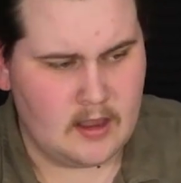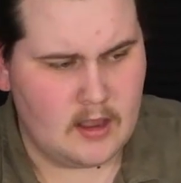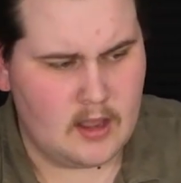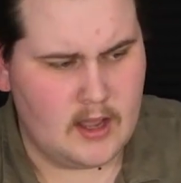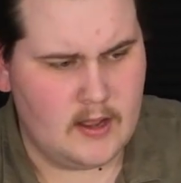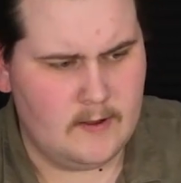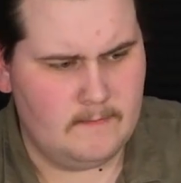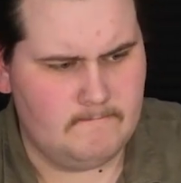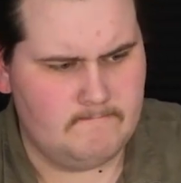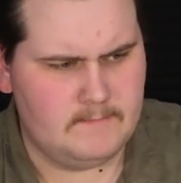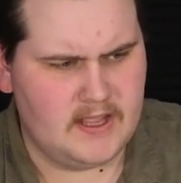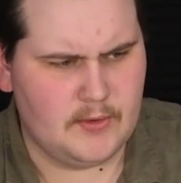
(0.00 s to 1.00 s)

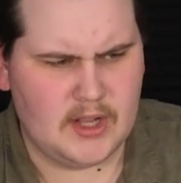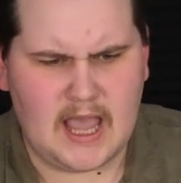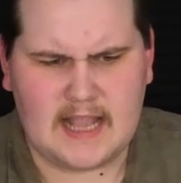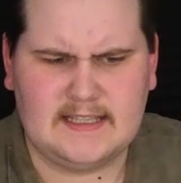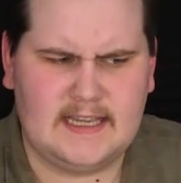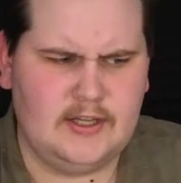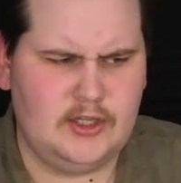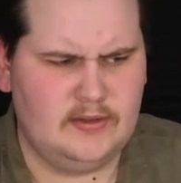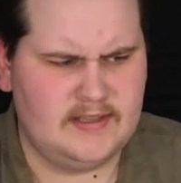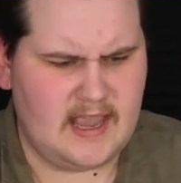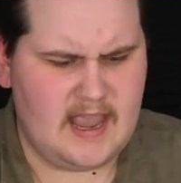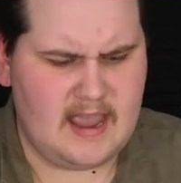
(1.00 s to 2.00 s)
There were lots of
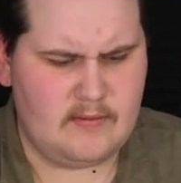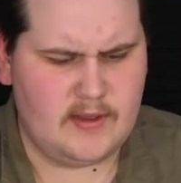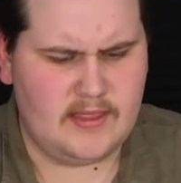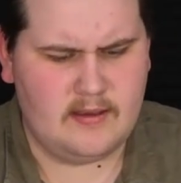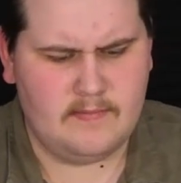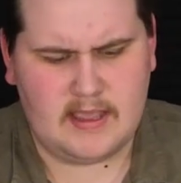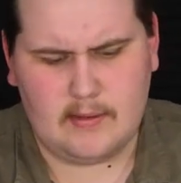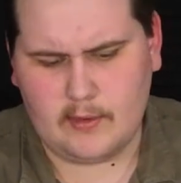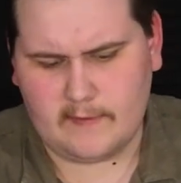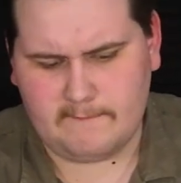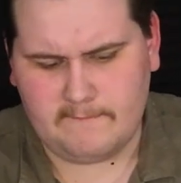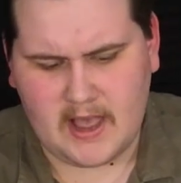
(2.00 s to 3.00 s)
issues I had with them. They
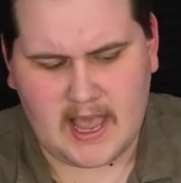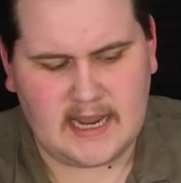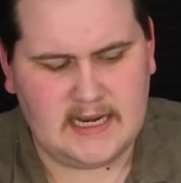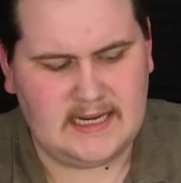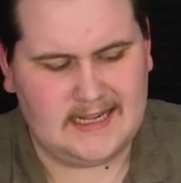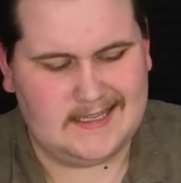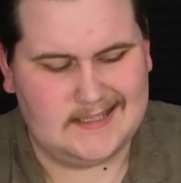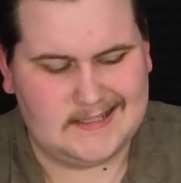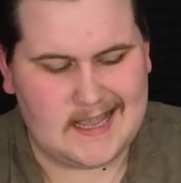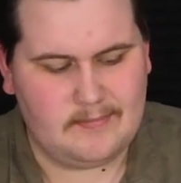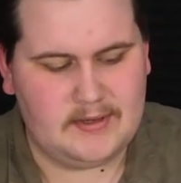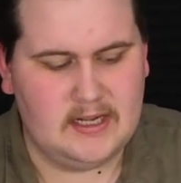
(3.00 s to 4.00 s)
were fine,
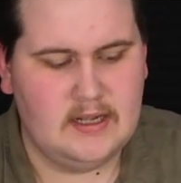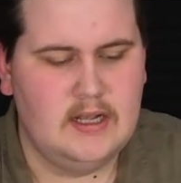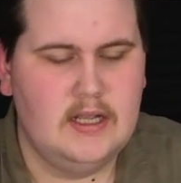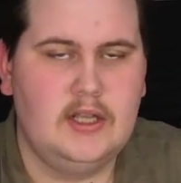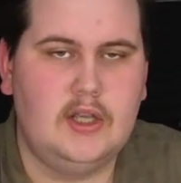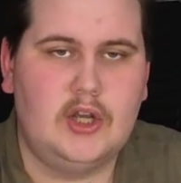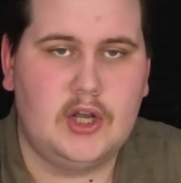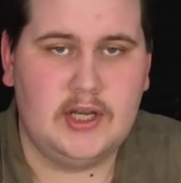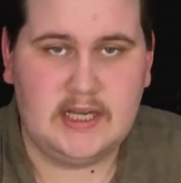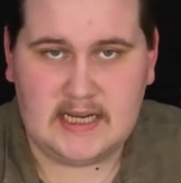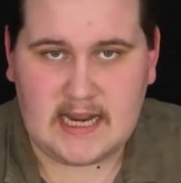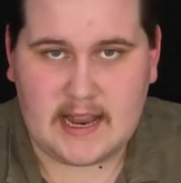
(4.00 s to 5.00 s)
except you couldn't
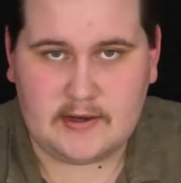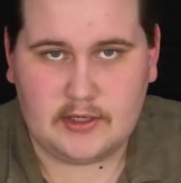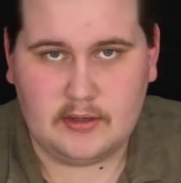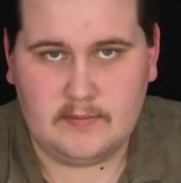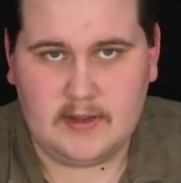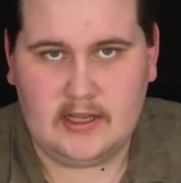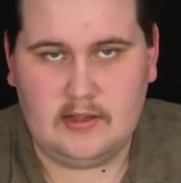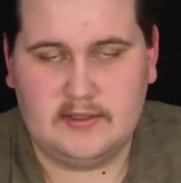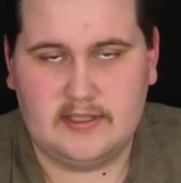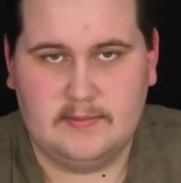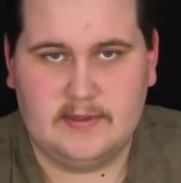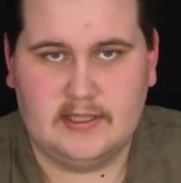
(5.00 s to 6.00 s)
detach them and
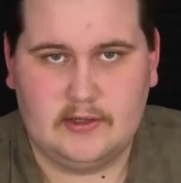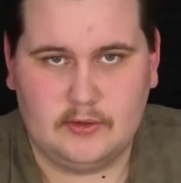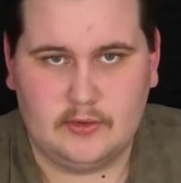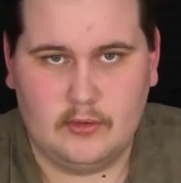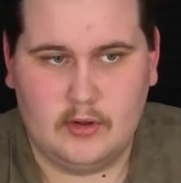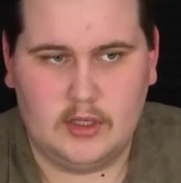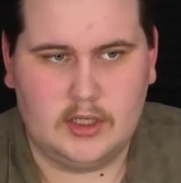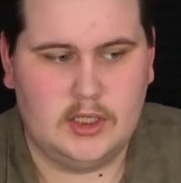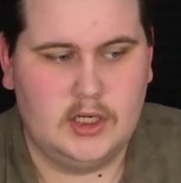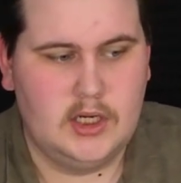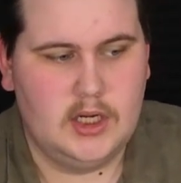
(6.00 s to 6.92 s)
use them as a controller.